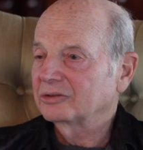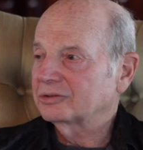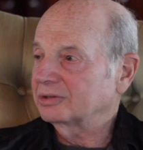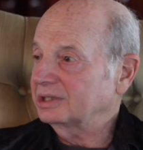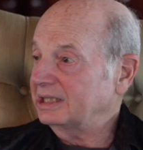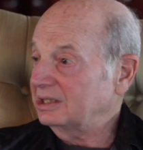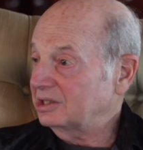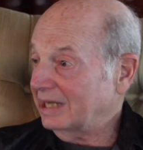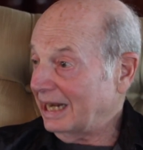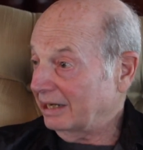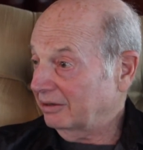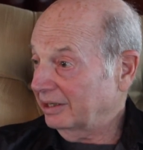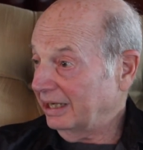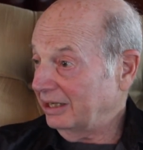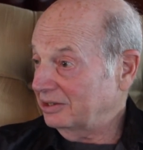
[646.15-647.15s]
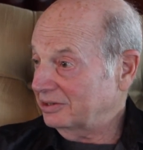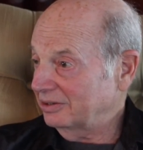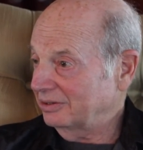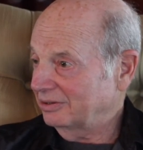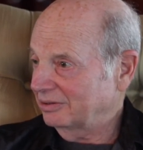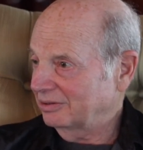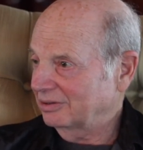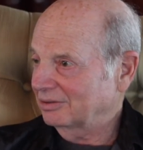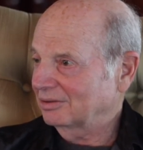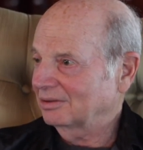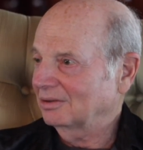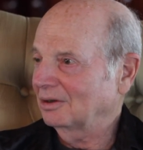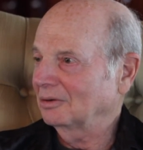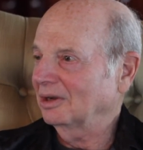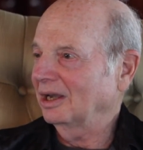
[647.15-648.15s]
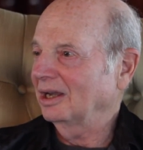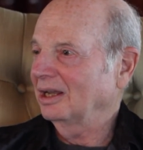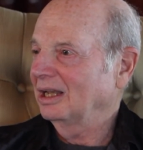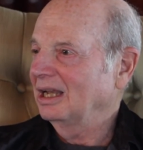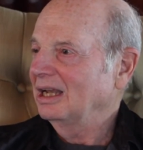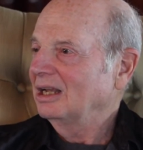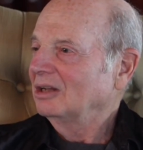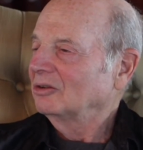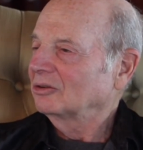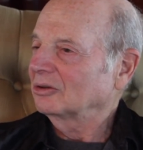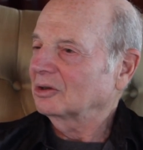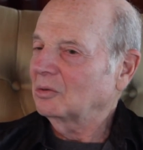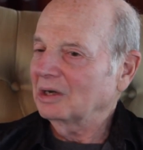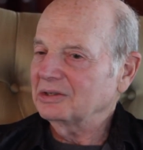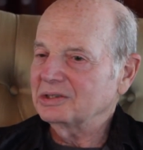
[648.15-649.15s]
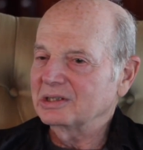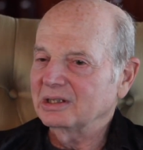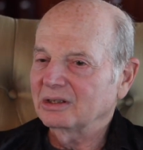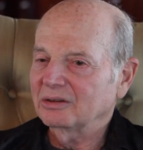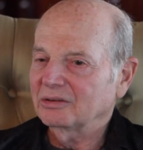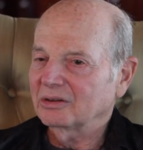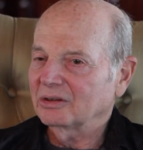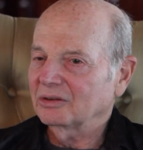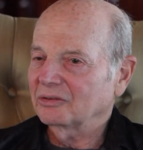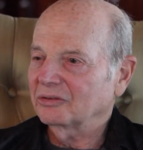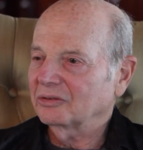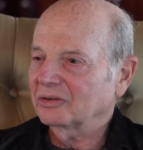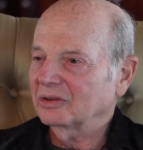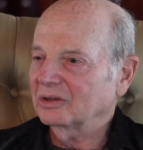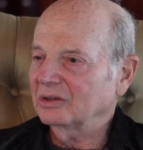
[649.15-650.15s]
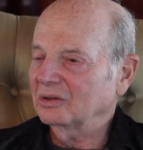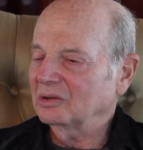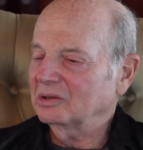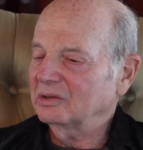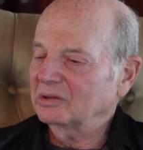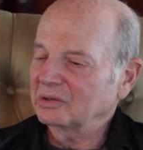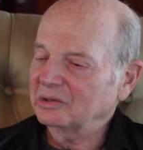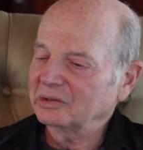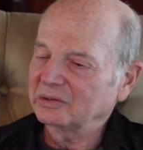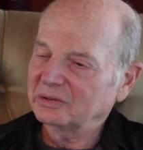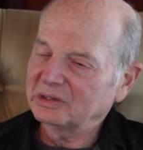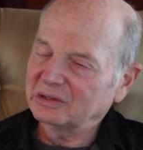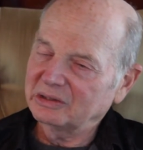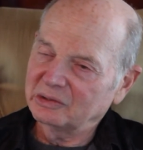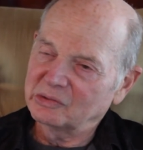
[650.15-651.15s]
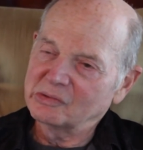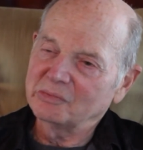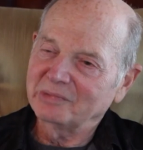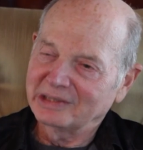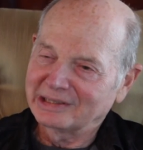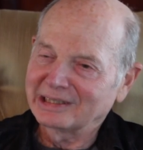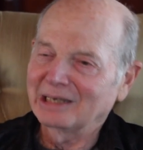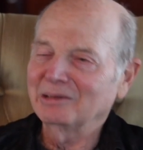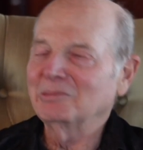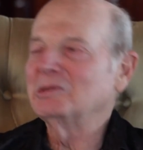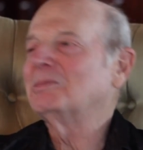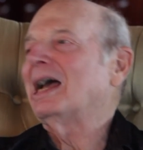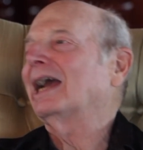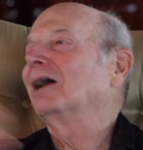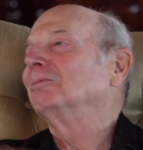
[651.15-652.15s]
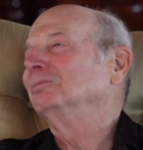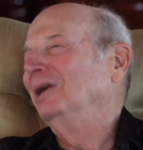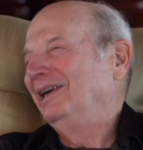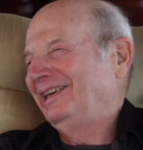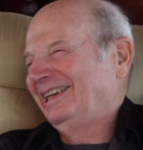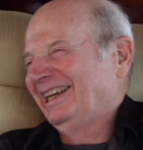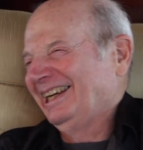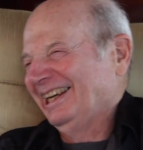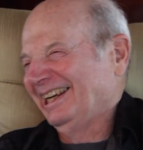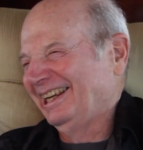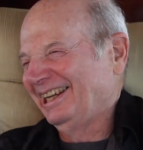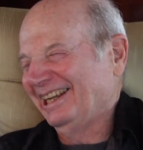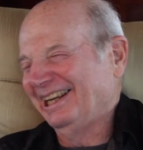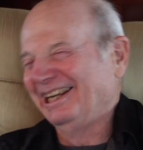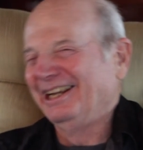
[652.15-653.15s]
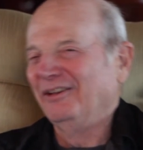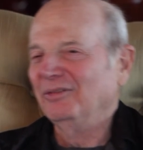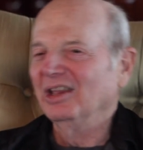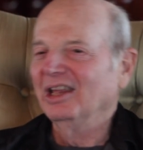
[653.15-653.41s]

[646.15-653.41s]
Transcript: strategic aggregation. That's it. Okay. So the question is, is uh, you know, let me back up. Yeah. yeah.